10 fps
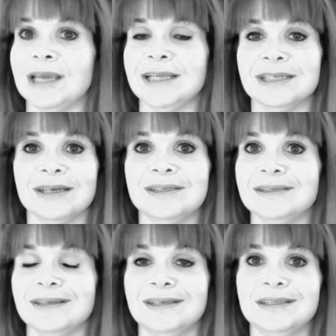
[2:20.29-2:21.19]
dead
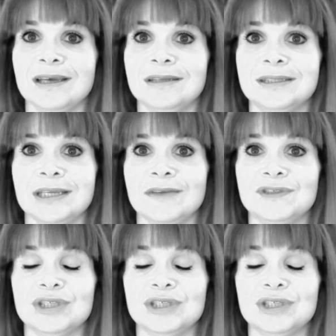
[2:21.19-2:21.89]
because an eternity of